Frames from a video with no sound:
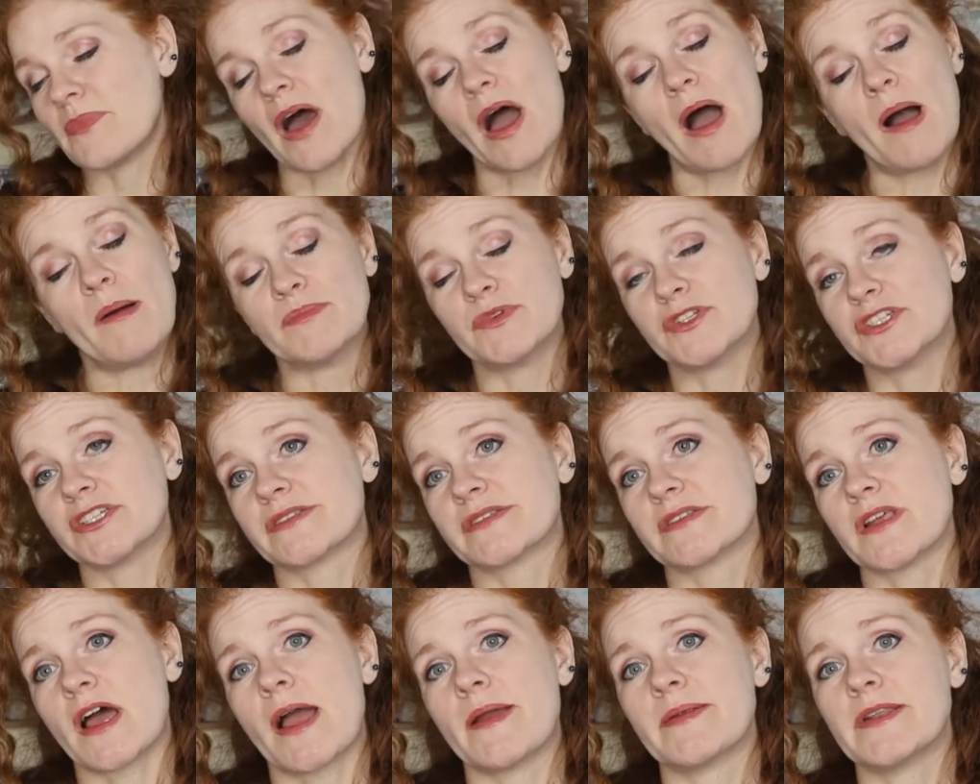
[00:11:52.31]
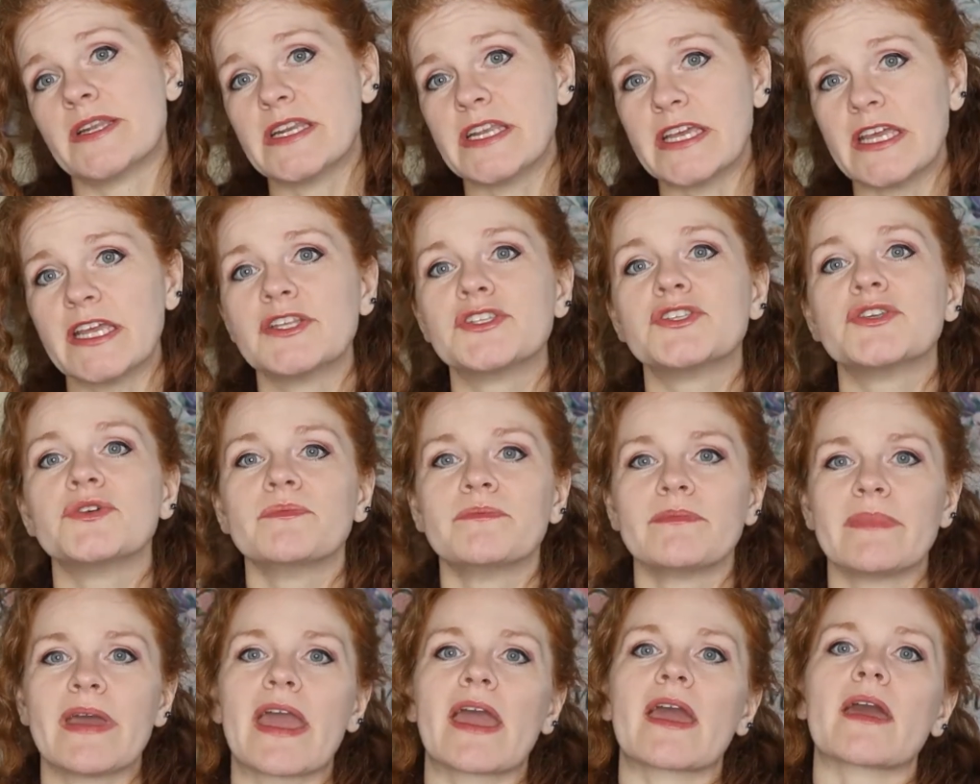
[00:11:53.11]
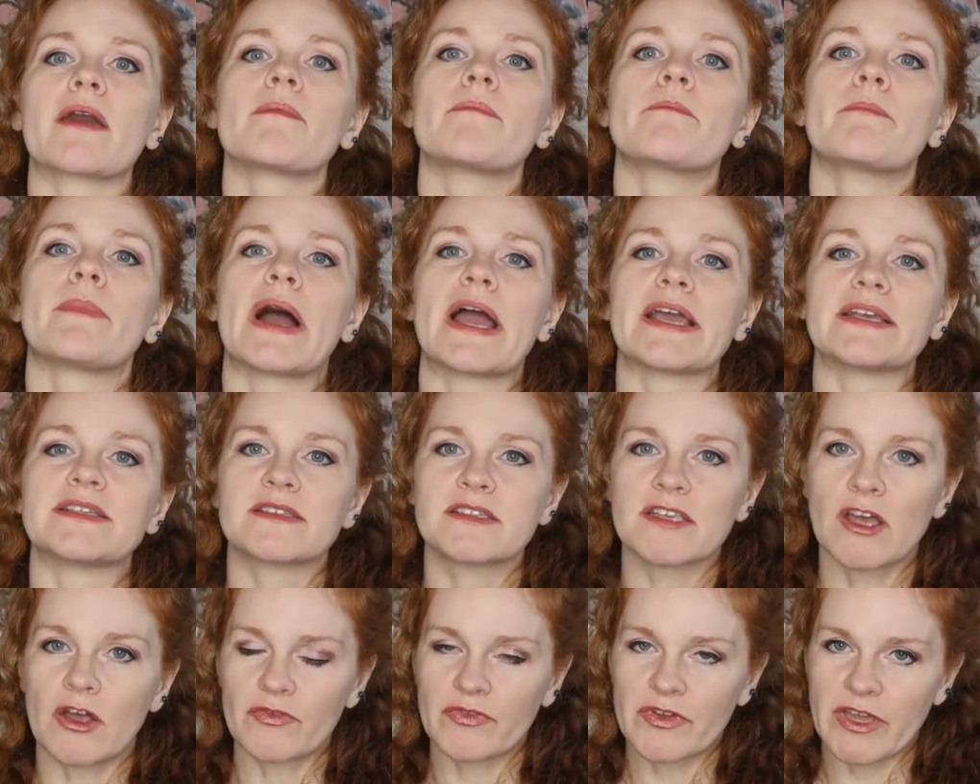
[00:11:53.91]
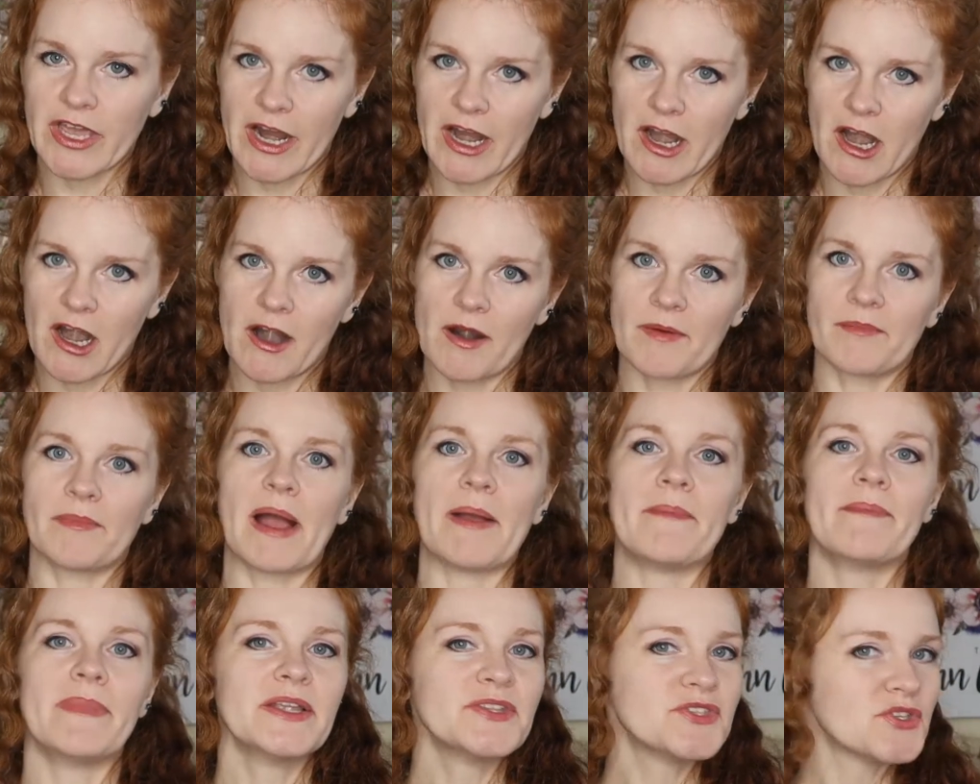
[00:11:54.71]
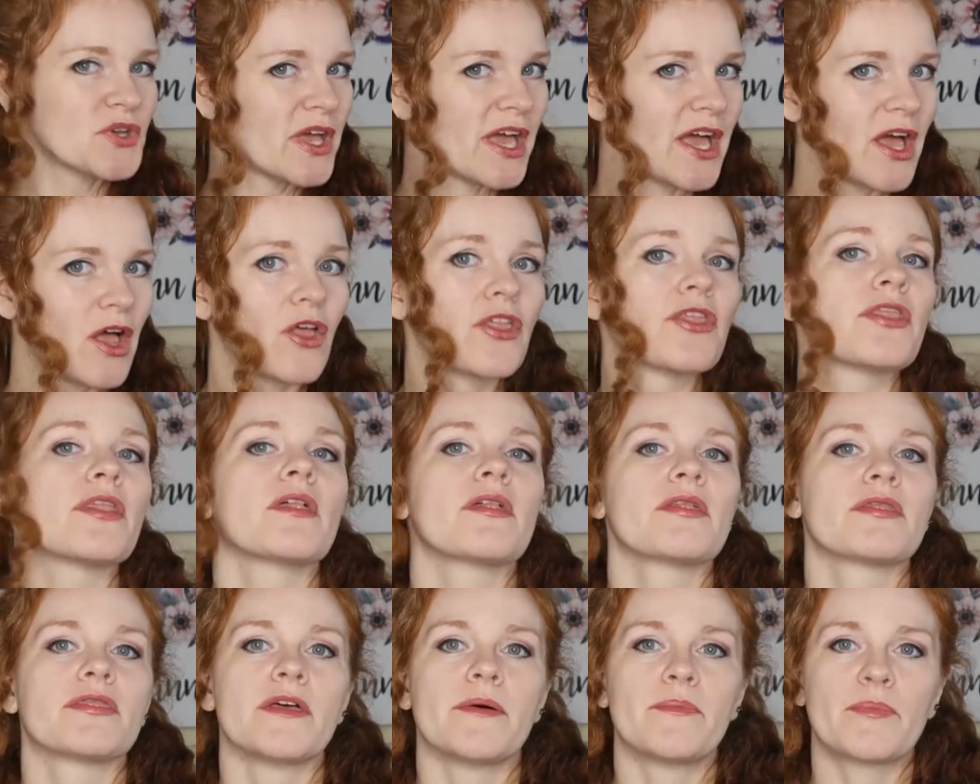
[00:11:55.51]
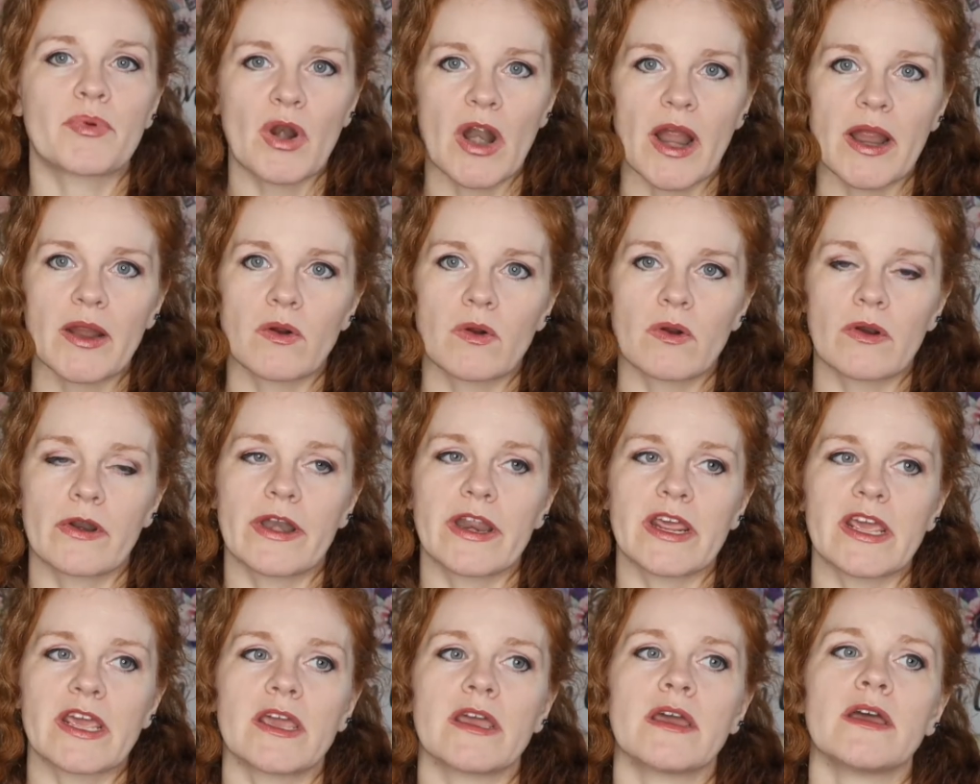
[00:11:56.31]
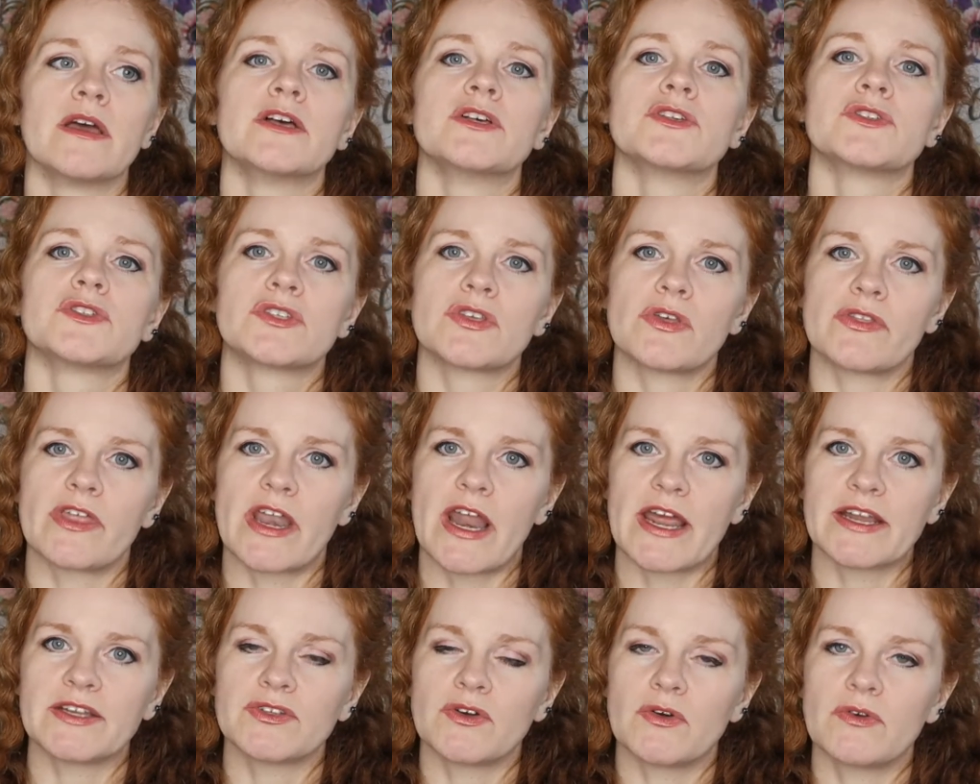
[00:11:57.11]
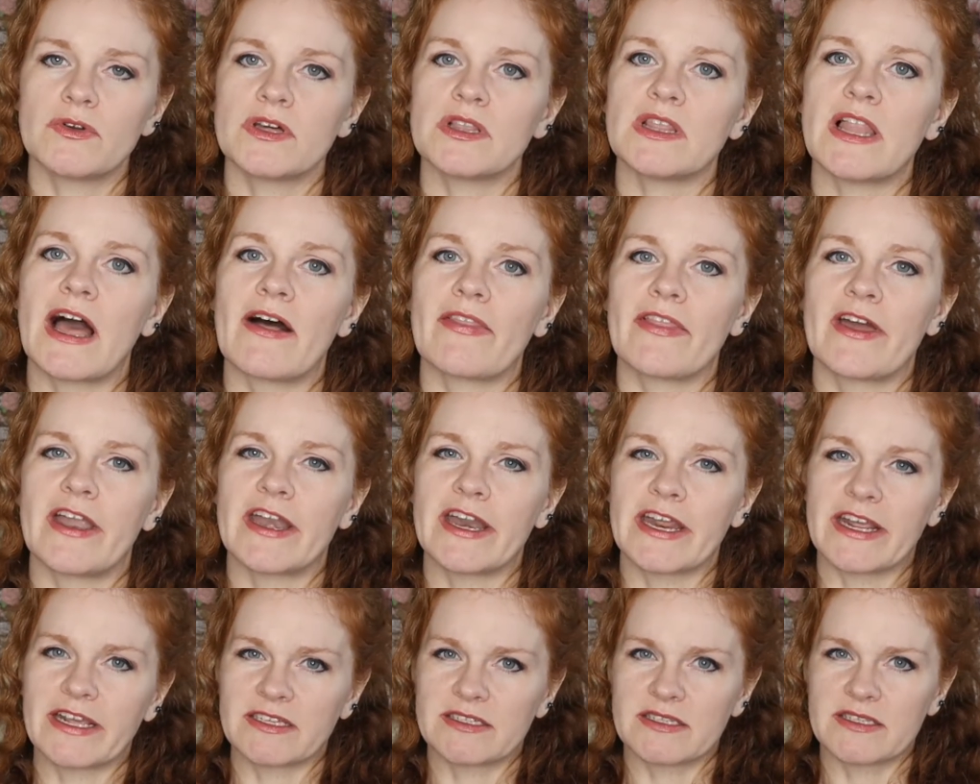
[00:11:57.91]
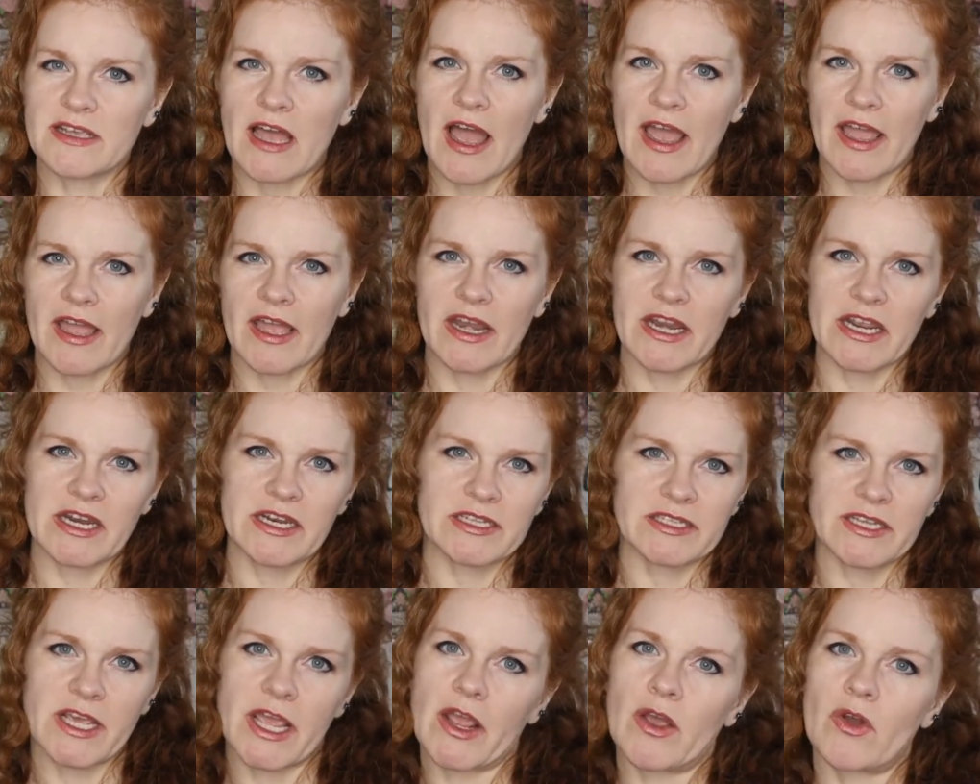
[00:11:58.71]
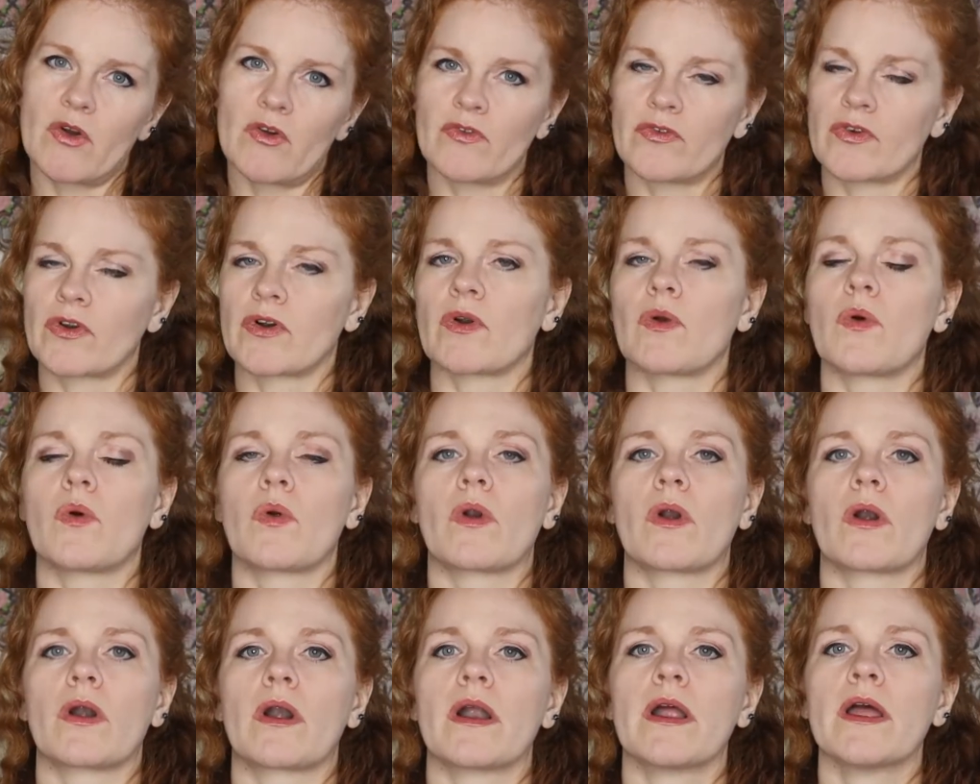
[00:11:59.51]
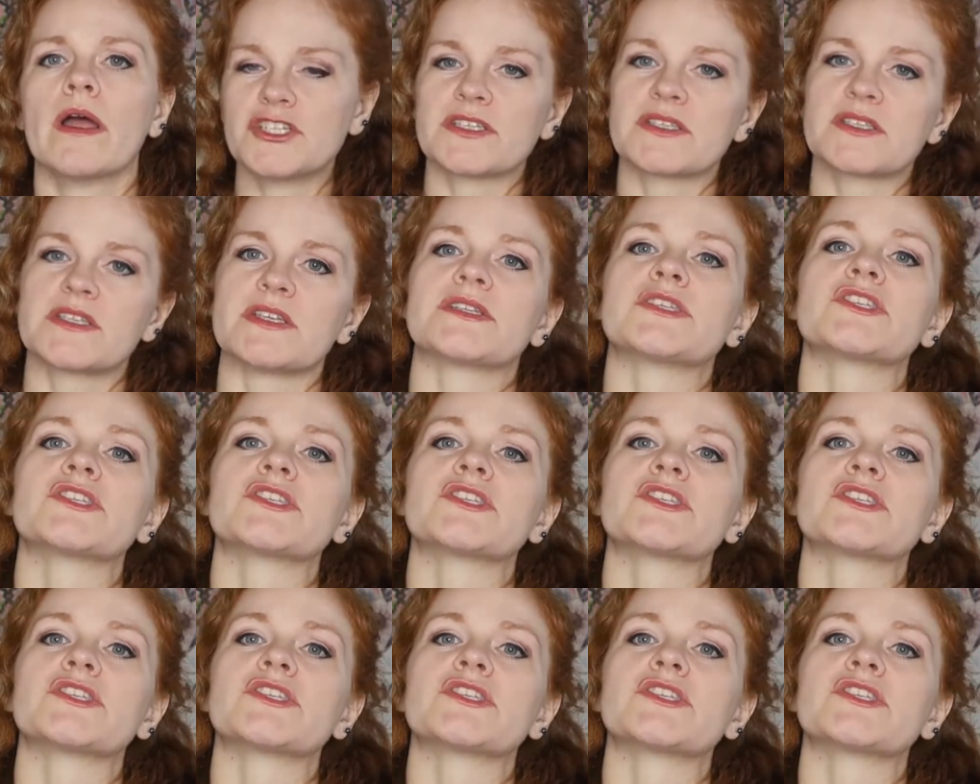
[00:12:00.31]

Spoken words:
I need to make my self-care, my mental health, the priority, so that I don't allow that anxiety to take over, or just the